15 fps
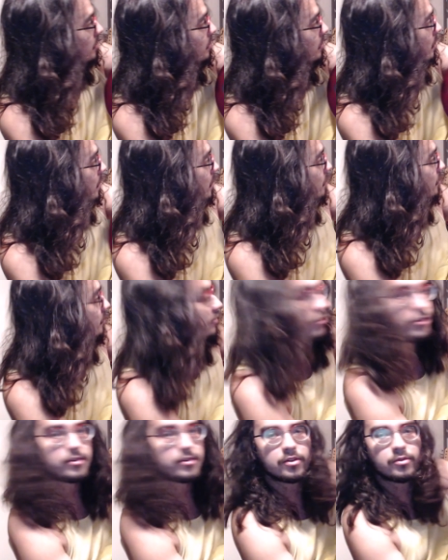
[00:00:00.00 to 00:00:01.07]
just
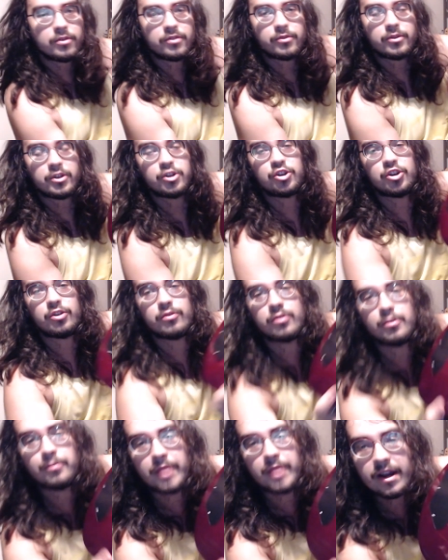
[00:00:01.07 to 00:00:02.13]
because no one's really shown the
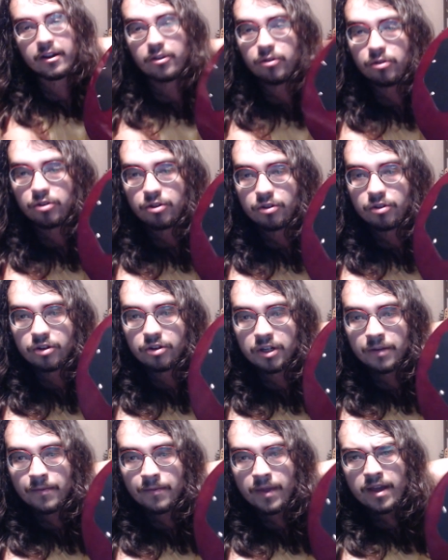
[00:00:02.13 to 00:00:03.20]
back all too good,
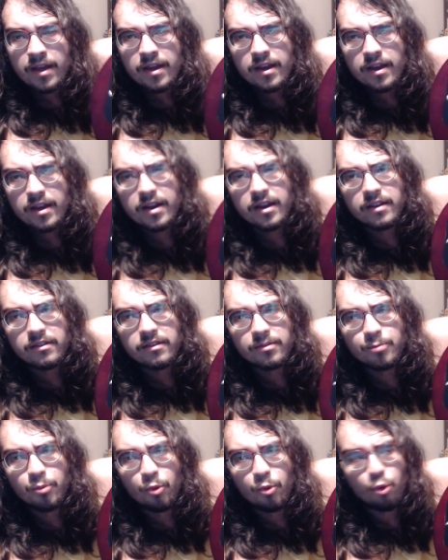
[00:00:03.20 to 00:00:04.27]
it's
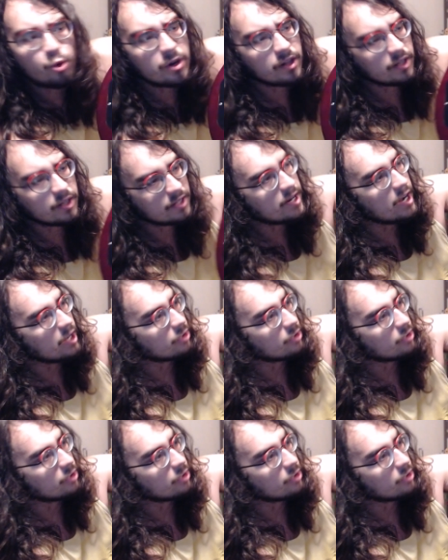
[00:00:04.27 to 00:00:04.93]
really dark,